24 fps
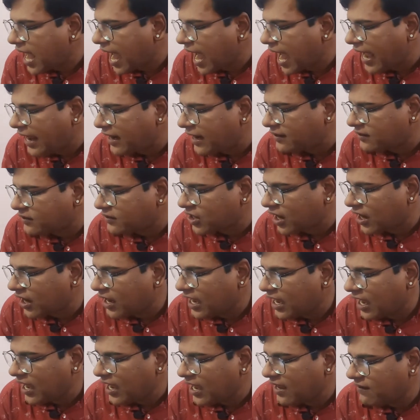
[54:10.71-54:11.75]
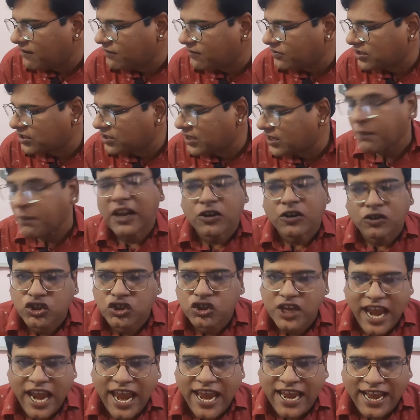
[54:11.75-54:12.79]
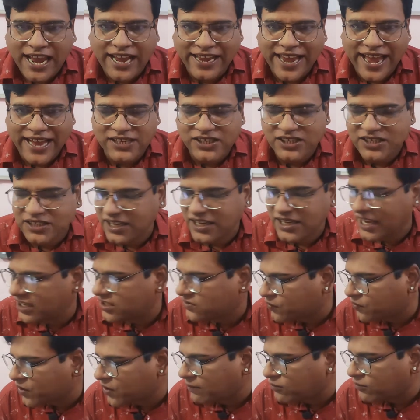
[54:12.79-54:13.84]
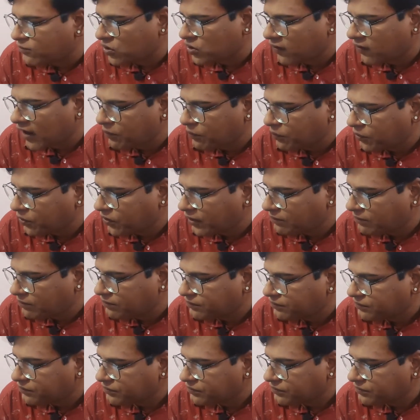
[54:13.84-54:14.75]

And Samir Sheikh, I guess, he's from Zohrapuram.